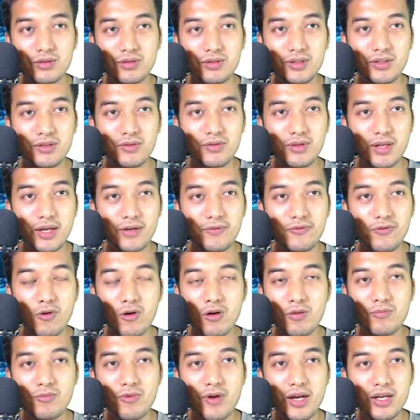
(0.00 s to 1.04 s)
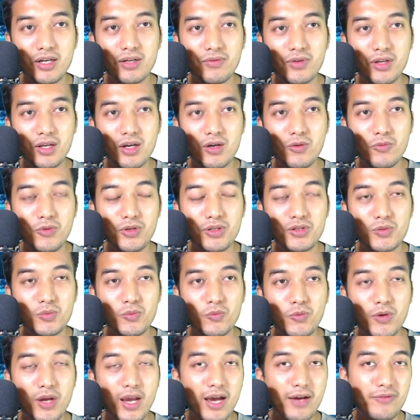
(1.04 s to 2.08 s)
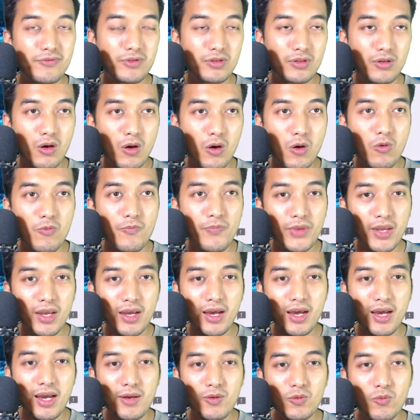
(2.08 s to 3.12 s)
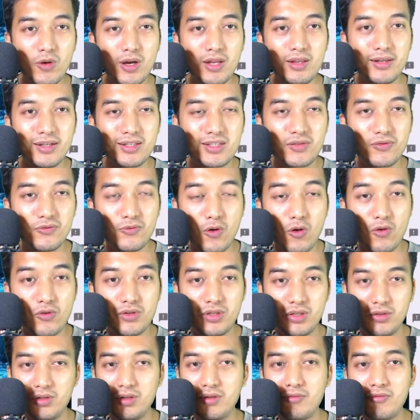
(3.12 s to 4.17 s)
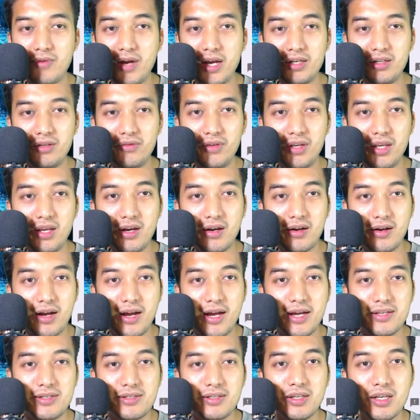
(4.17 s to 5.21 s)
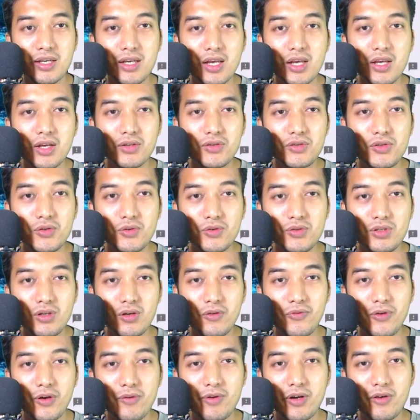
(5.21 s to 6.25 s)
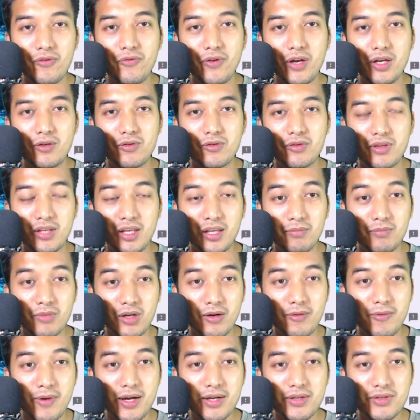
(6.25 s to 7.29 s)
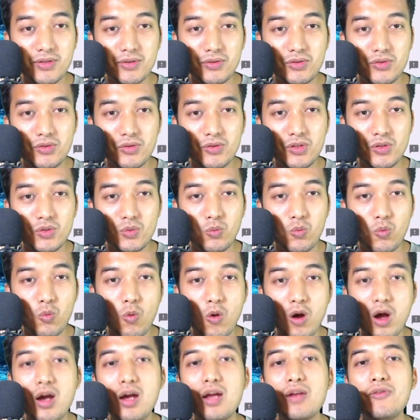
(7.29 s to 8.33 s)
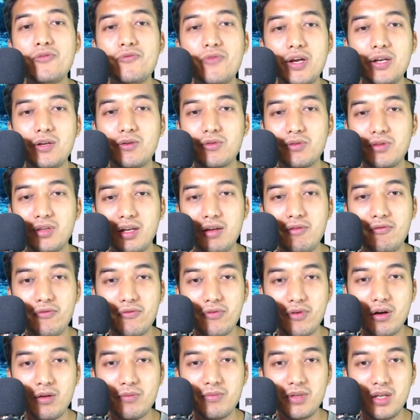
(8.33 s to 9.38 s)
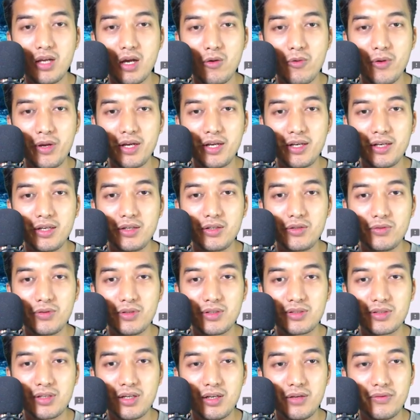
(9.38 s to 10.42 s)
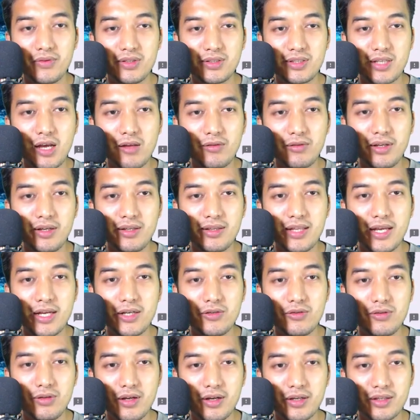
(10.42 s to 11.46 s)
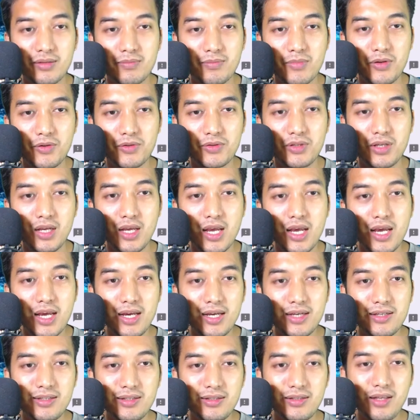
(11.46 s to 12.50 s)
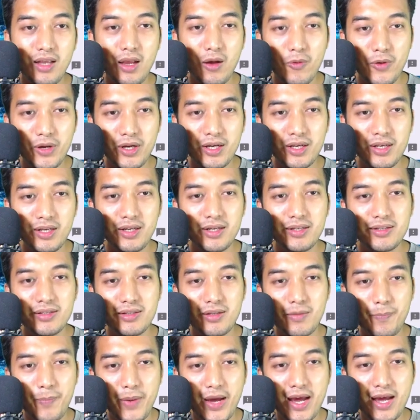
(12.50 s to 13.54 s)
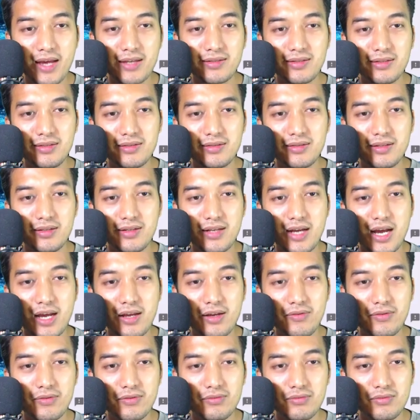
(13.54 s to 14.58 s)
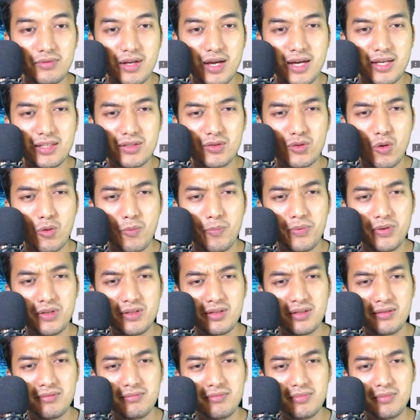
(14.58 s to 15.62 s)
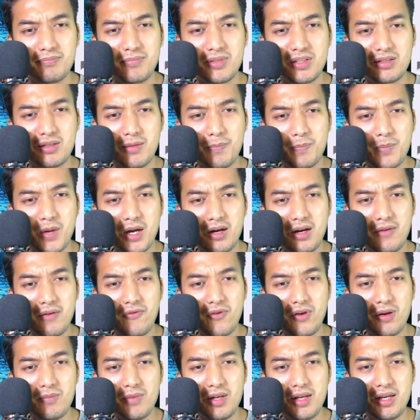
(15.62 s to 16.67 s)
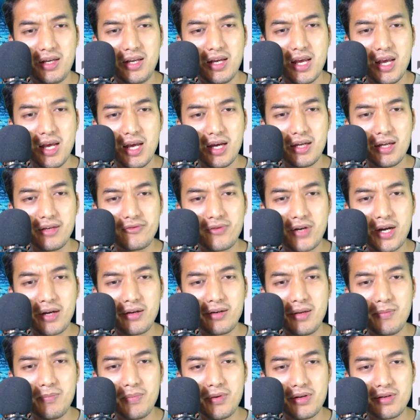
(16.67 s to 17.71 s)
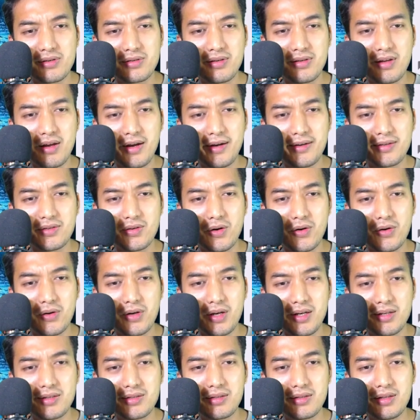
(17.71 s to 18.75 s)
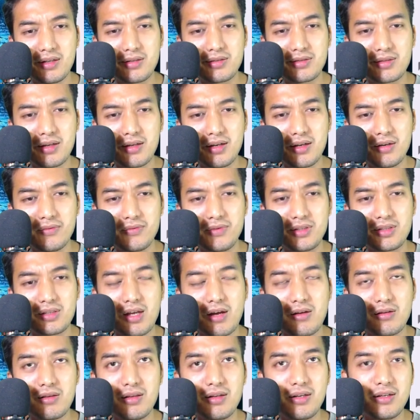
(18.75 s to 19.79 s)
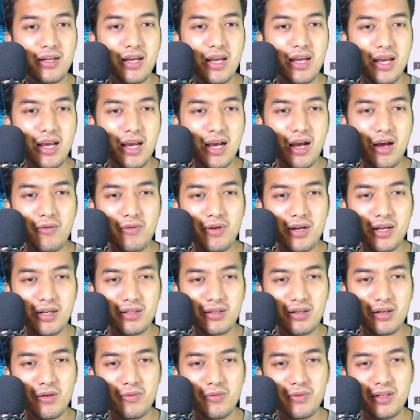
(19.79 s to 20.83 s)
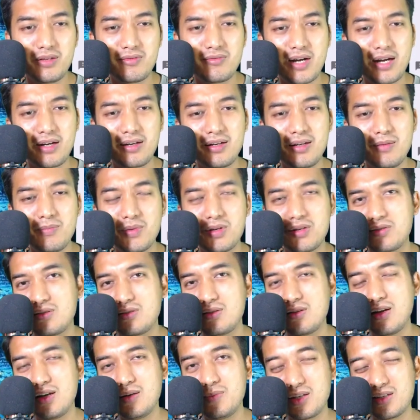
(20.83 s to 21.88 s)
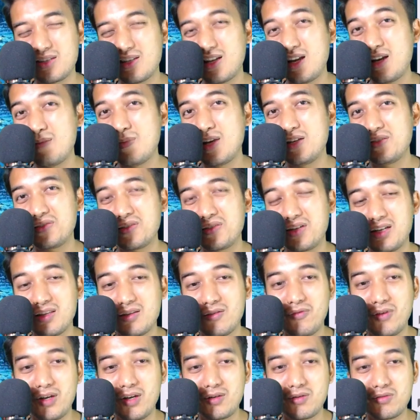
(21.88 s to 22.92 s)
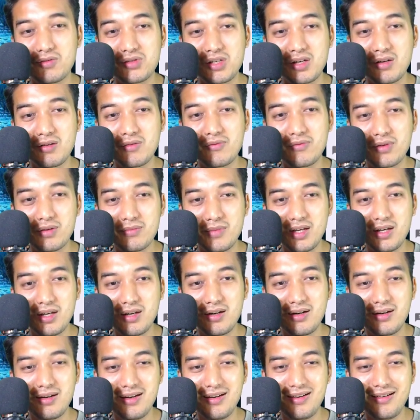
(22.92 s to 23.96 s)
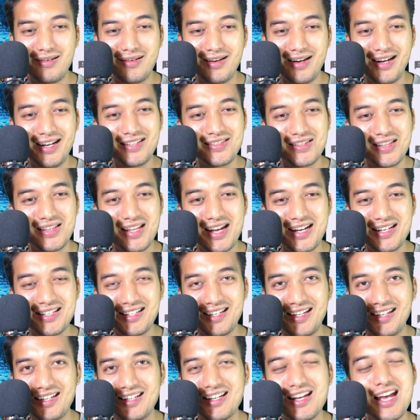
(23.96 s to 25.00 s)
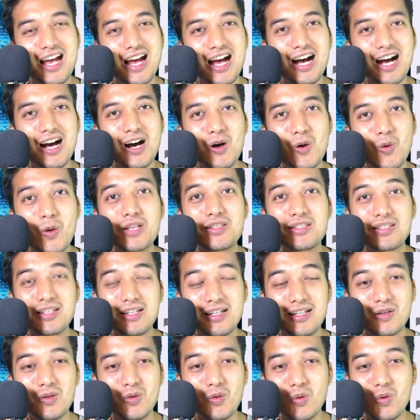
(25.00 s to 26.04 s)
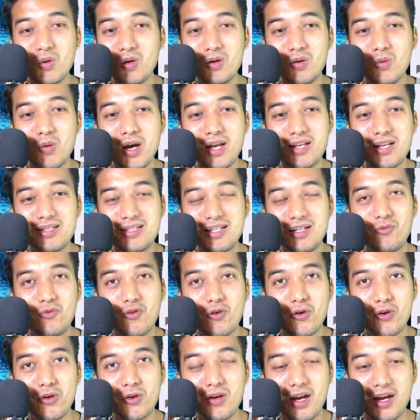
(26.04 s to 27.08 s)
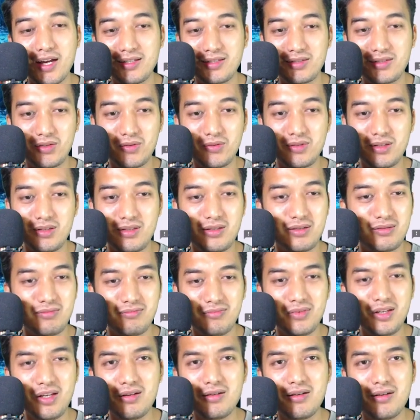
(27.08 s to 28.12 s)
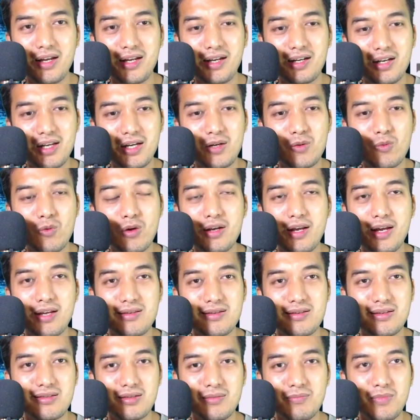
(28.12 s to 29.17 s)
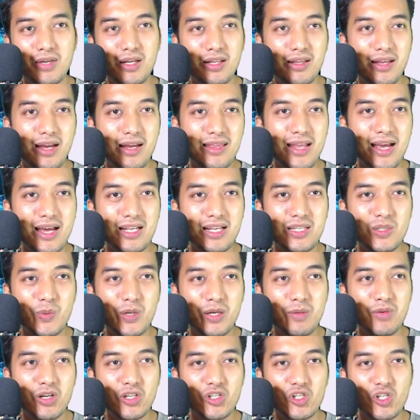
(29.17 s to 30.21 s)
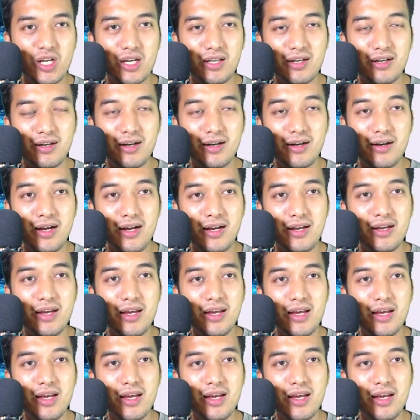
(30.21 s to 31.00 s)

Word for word: you know, like form right over here, which we have to go and, well, let's vote right over here guys. Choose your favorite Fatecore theme. Alright, so choose one Fatecore theme from the awakening to the Sun of the Southland that you like the most. Is it the awakening? Is it the past? Is it the di Distropism? It's a Bunga family, a Dragon Emperor's Knights, or it's the Sun of the Southland? I would actually go with the Dragon Emperor's Knight because I managed to get the Fatecore Gion from there. Alright, so that is it. Uh, what's it? What is it for you guys? So just, you know, like click one and just submit. And that is pretty much it. Alright,